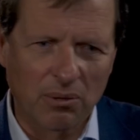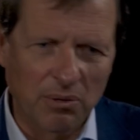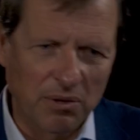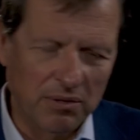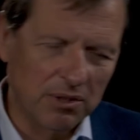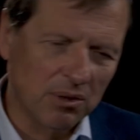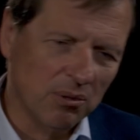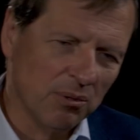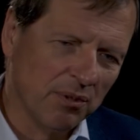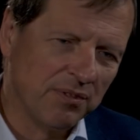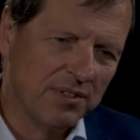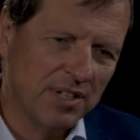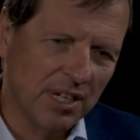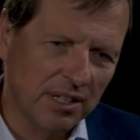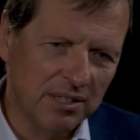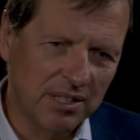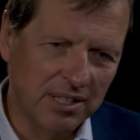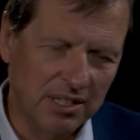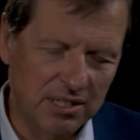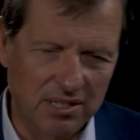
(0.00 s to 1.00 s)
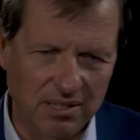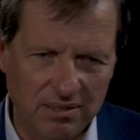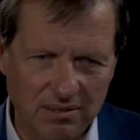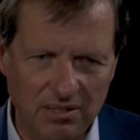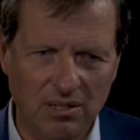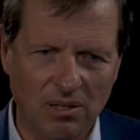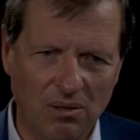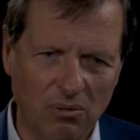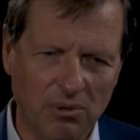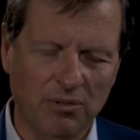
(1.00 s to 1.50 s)
We've done this and,
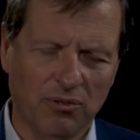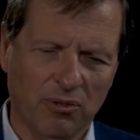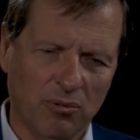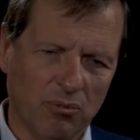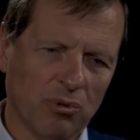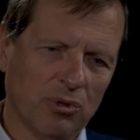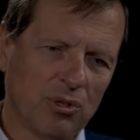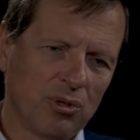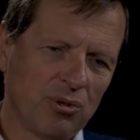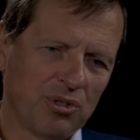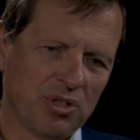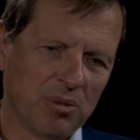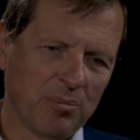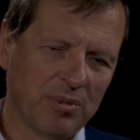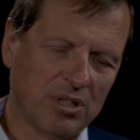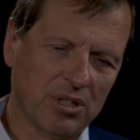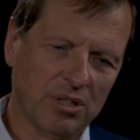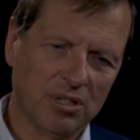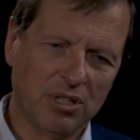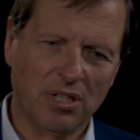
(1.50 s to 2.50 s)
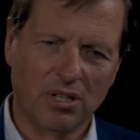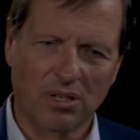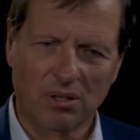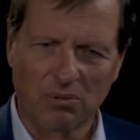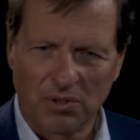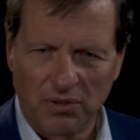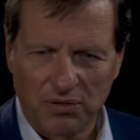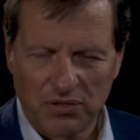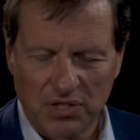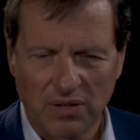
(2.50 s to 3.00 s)
you know, we've reduced emissions here and
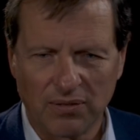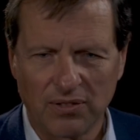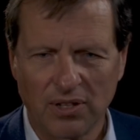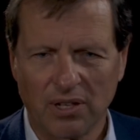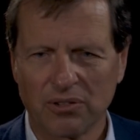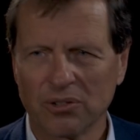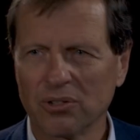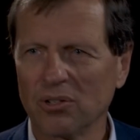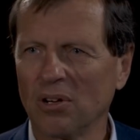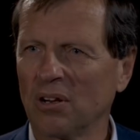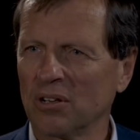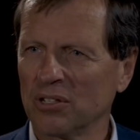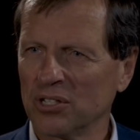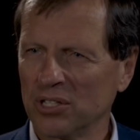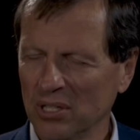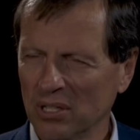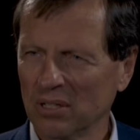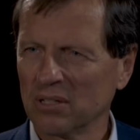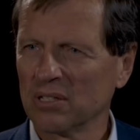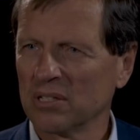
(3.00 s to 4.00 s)
we've saved $100 here.